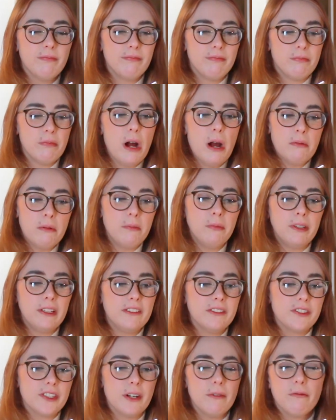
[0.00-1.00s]
probably
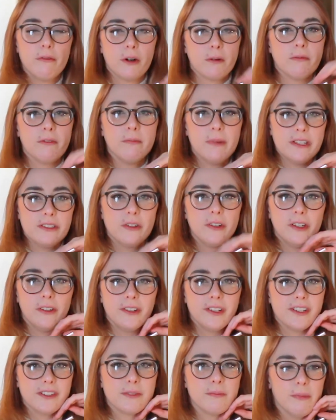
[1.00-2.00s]
some form of mental
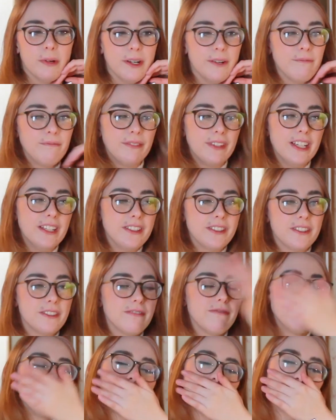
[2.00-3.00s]
illness, but it's
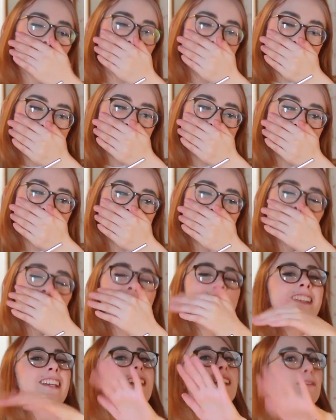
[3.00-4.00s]

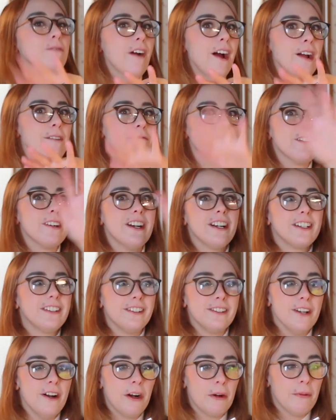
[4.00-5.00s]
fine. We're not gonna
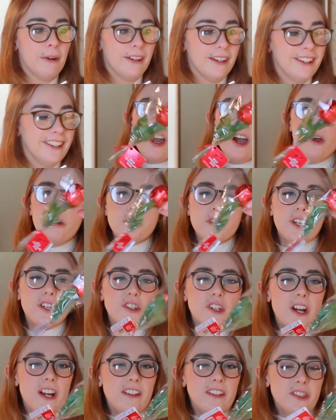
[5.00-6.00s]
talk about it. Oh, should I
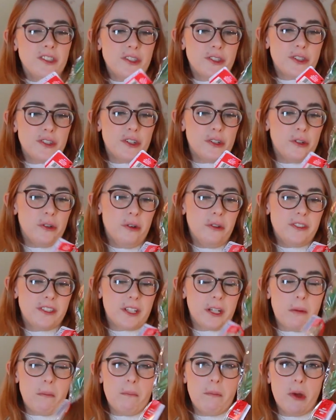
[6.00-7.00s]
try this too? It's
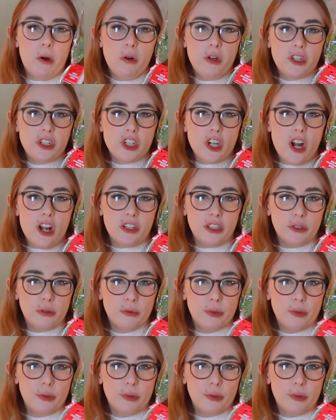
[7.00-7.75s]
like a milk chocolate